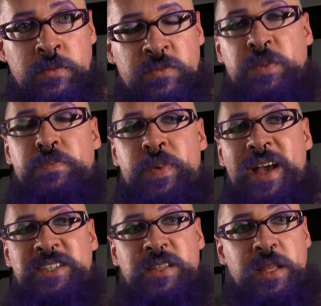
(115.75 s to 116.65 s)
The
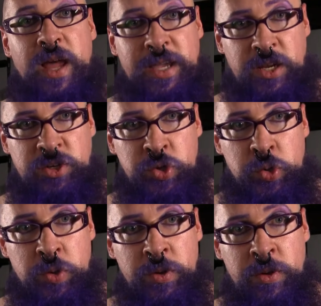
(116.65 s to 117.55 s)
best that I could
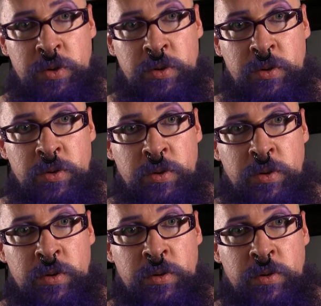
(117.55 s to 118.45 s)
do
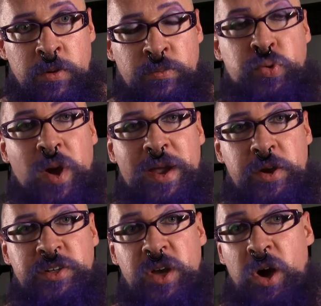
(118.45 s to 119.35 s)

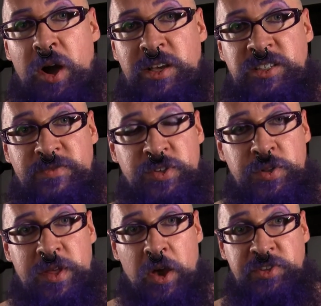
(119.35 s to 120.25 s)
prior to August of
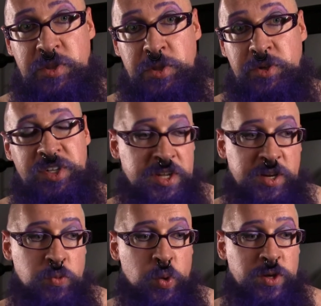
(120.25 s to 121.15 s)

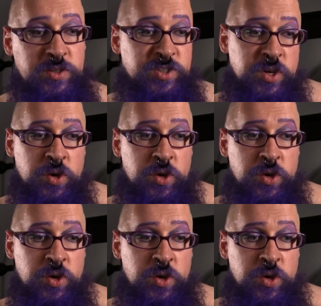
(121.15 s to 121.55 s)
2013 was